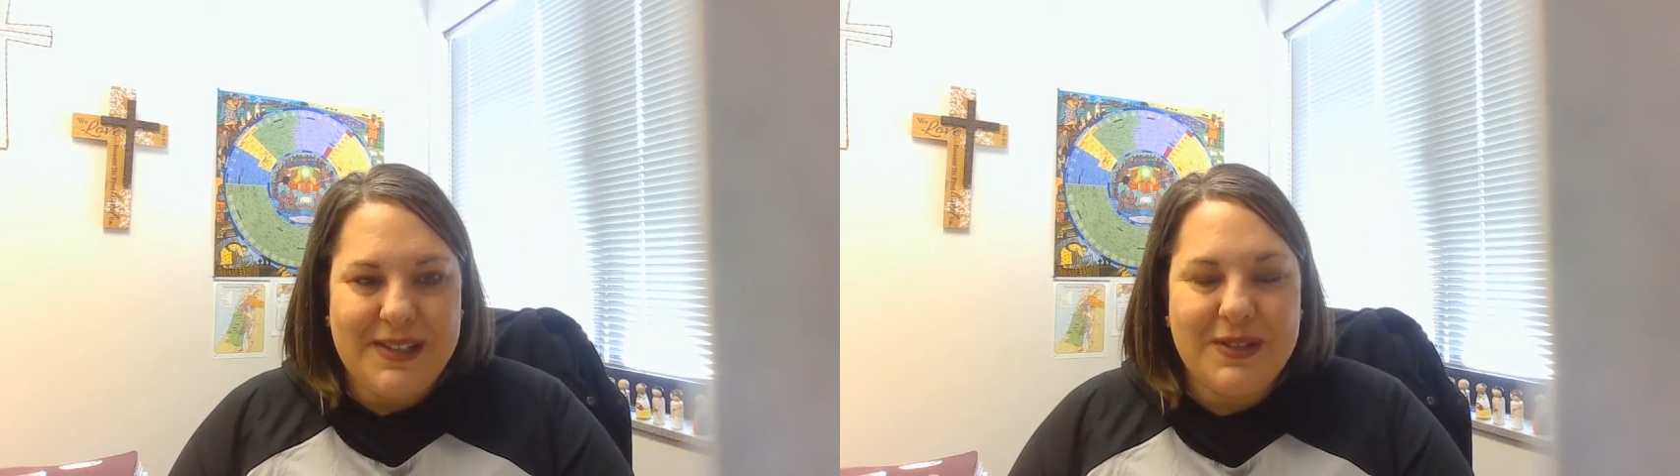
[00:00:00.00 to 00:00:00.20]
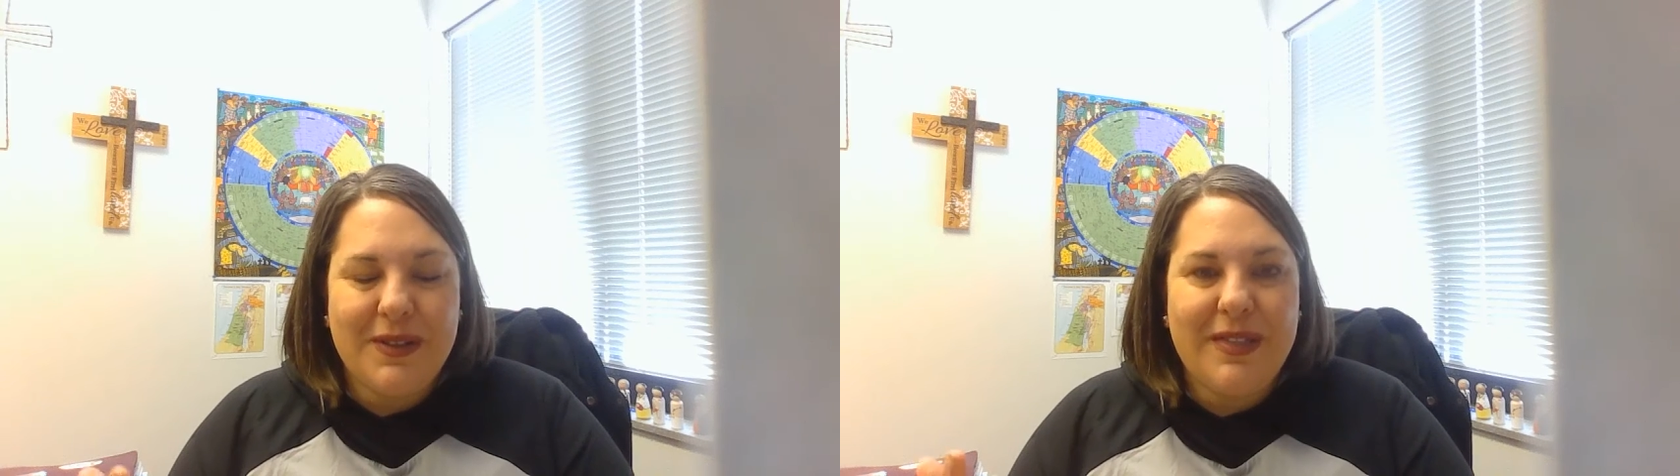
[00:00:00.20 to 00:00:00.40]

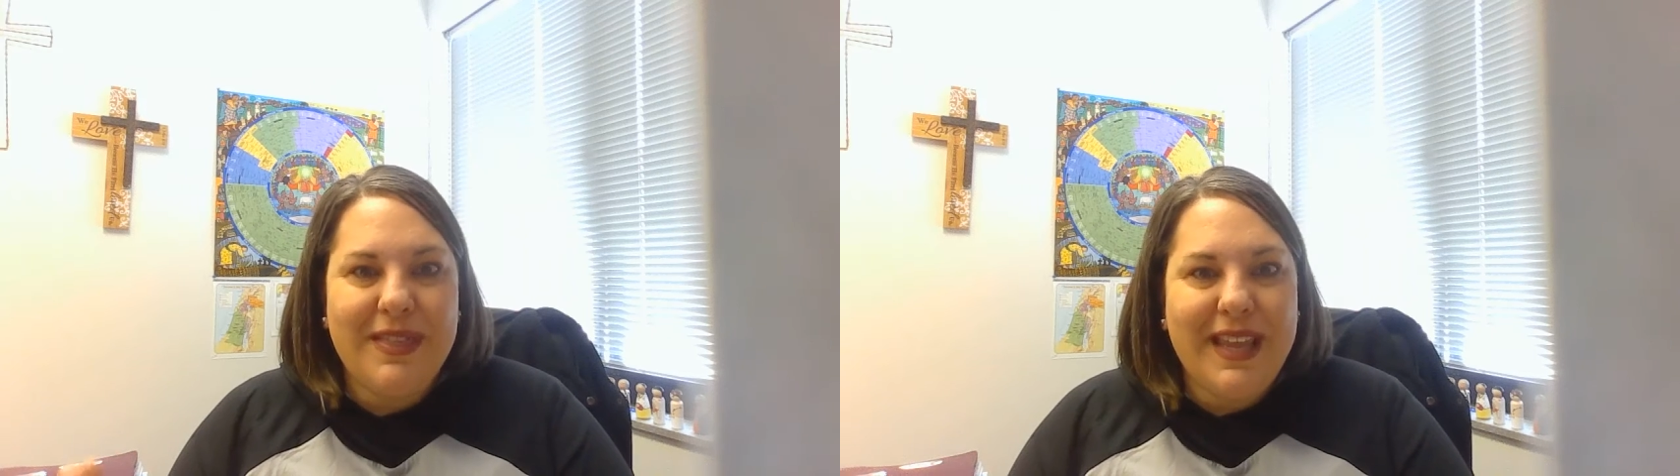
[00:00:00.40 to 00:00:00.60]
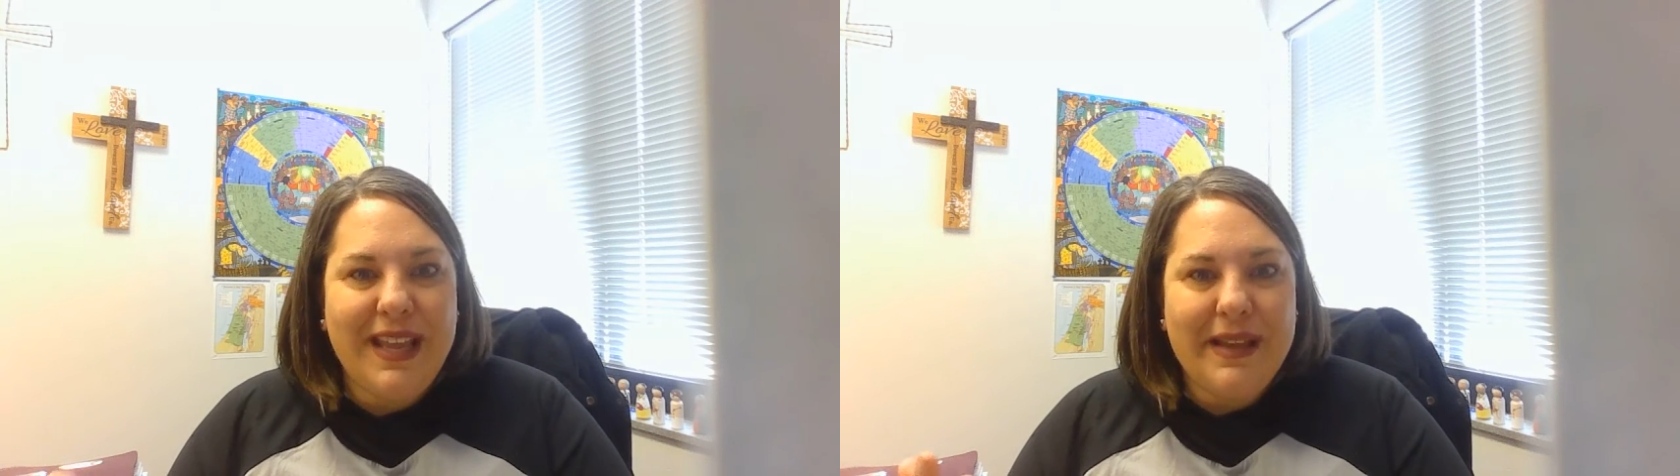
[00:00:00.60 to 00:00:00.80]
So
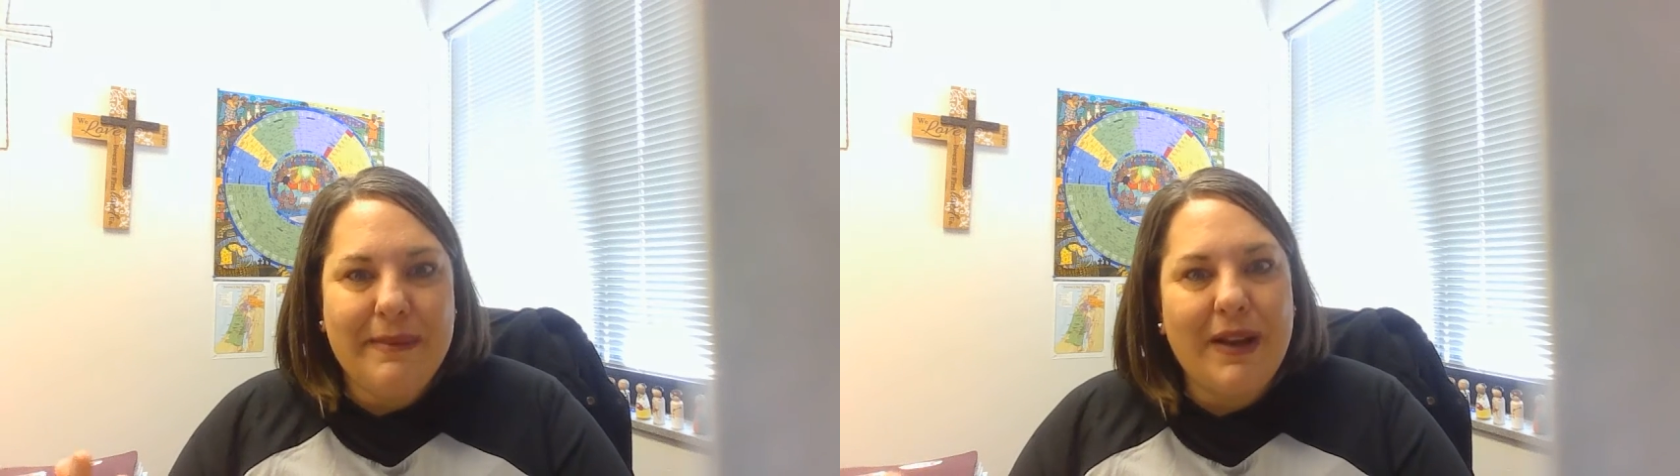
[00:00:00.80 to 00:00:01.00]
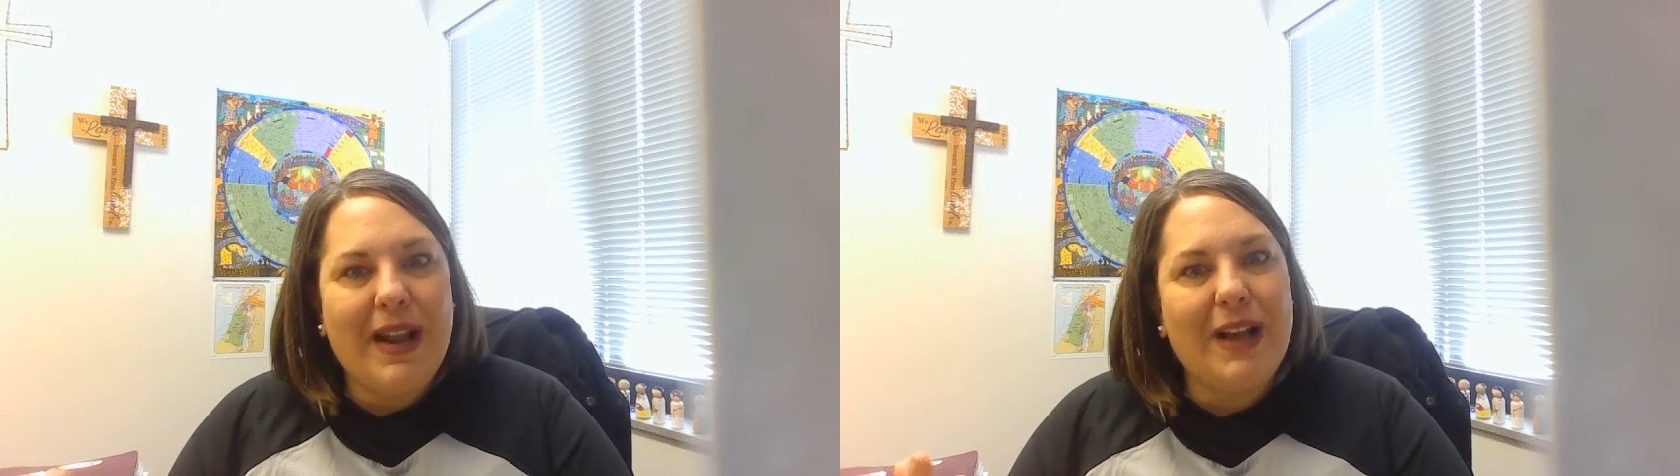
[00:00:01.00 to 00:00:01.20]
think
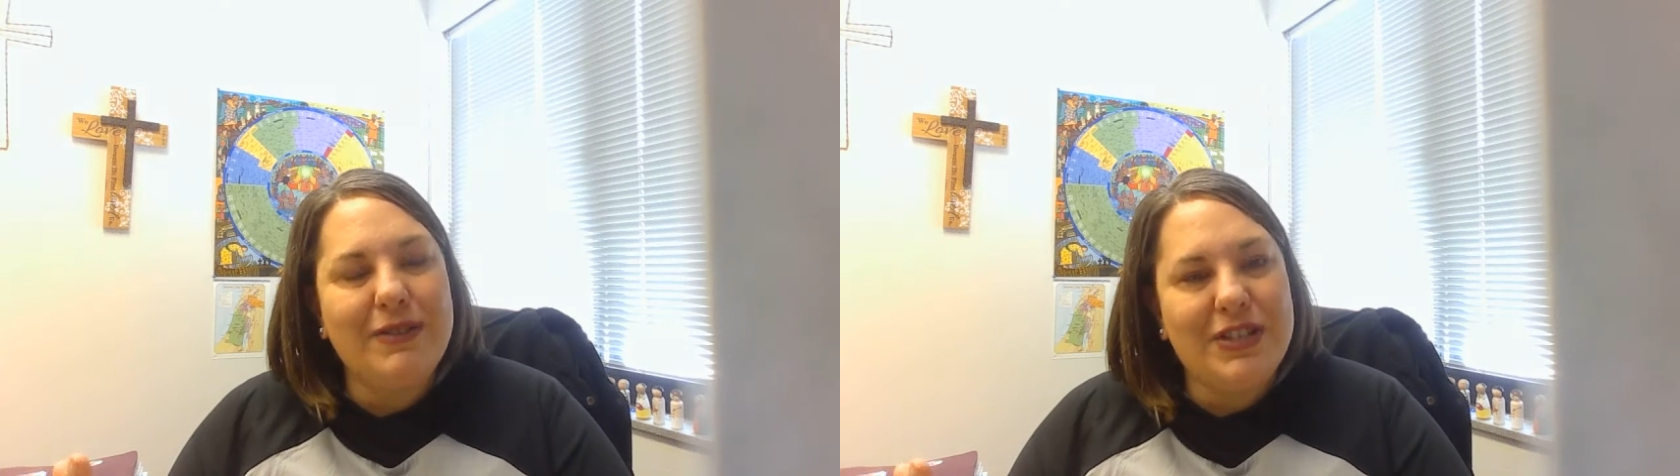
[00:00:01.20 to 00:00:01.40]
about how